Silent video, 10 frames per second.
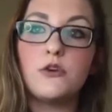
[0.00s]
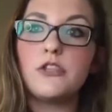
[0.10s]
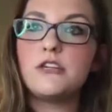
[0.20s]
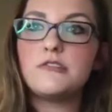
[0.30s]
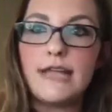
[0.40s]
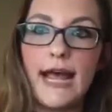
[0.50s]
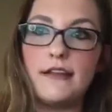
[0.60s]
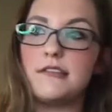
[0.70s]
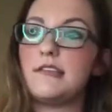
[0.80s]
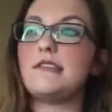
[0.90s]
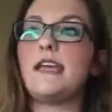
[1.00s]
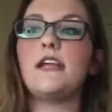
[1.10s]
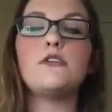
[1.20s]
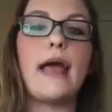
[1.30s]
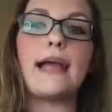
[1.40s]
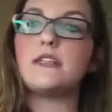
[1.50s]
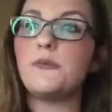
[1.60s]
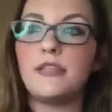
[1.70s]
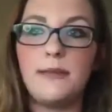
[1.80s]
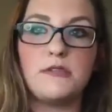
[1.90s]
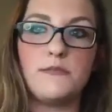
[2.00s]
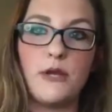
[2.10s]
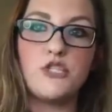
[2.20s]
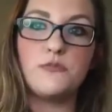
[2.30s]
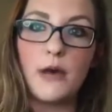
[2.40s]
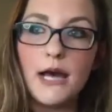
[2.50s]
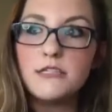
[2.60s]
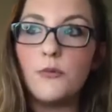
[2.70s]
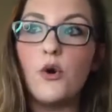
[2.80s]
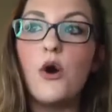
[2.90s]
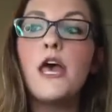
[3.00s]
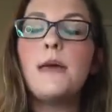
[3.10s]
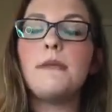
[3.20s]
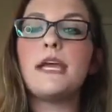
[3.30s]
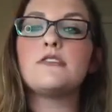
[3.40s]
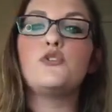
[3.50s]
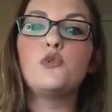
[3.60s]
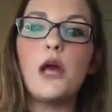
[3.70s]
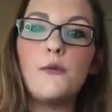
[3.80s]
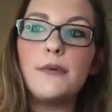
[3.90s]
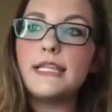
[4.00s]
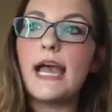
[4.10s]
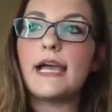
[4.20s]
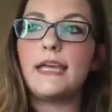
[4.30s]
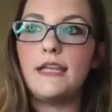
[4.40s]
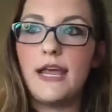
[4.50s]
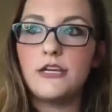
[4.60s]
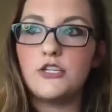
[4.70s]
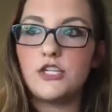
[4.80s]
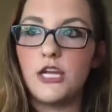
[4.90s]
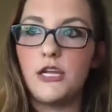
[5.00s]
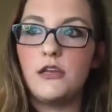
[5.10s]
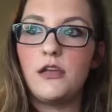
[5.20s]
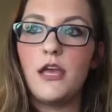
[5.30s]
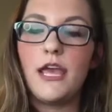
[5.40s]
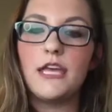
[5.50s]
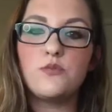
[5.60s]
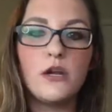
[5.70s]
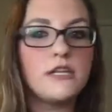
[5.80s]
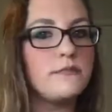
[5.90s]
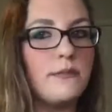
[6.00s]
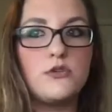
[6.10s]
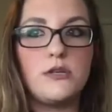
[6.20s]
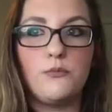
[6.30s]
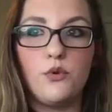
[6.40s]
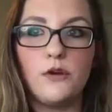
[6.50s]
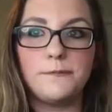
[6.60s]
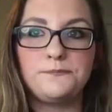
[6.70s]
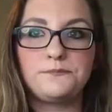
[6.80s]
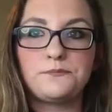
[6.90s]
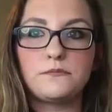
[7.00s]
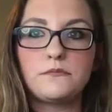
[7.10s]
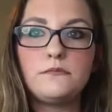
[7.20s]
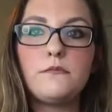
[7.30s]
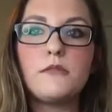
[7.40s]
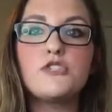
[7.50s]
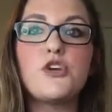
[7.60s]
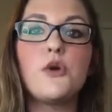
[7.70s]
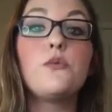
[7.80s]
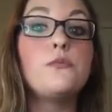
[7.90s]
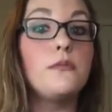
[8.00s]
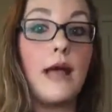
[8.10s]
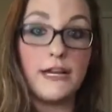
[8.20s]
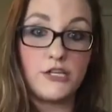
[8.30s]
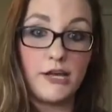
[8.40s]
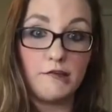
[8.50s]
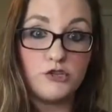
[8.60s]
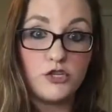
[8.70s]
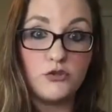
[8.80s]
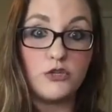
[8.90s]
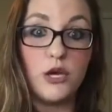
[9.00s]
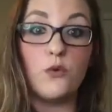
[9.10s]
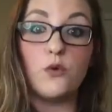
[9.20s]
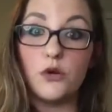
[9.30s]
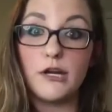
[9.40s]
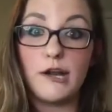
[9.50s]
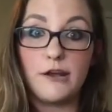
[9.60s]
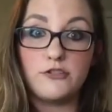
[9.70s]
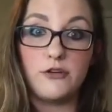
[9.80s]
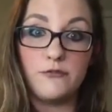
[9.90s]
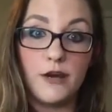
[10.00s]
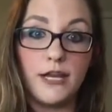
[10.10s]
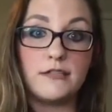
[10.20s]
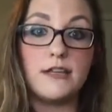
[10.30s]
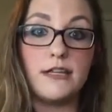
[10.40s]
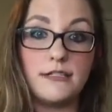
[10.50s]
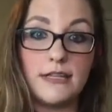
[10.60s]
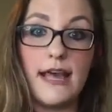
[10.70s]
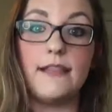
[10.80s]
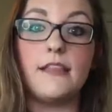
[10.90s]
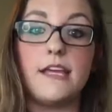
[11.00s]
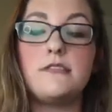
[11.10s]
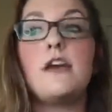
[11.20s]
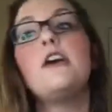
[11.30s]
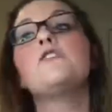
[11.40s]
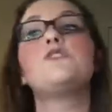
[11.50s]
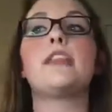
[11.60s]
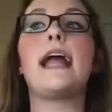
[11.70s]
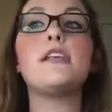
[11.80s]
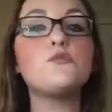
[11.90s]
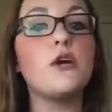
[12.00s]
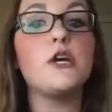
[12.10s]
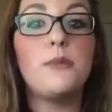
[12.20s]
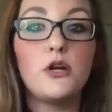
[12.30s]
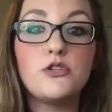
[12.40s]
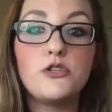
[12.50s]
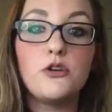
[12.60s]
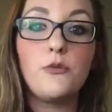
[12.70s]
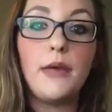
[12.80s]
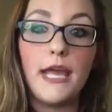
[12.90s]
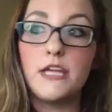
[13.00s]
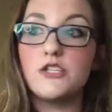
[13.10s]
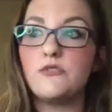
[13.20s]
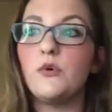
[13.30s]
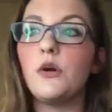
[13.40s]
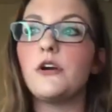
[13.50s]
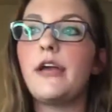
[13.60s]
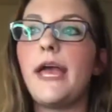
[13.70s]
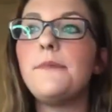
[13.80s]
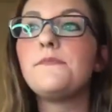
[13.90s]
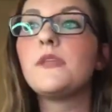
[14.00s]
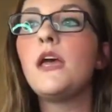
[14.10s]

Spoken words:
on their statuses, interacting with them as much as possible, because growing that connection is what is most important. So I challenge you to go organize your friends into that list. So that is what your personal page is for, okay?